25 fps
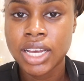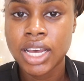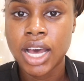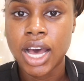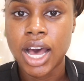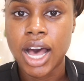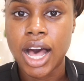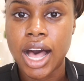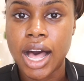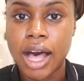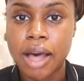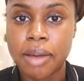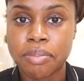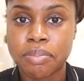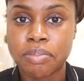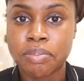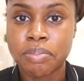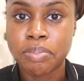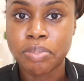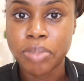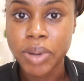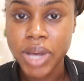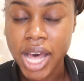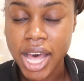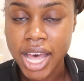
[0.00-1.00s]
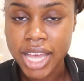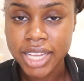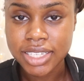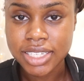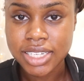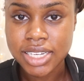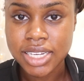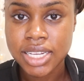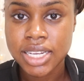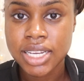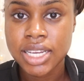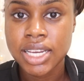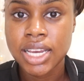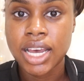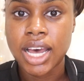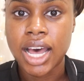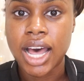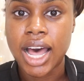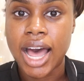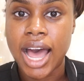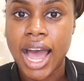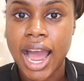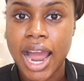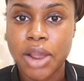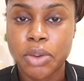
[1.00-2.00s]
But
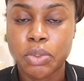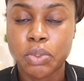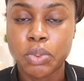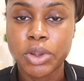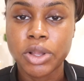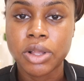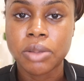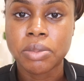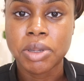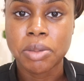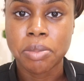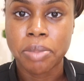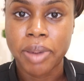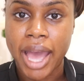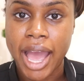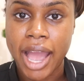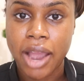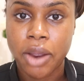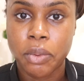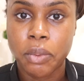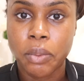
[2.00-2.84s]
I will be back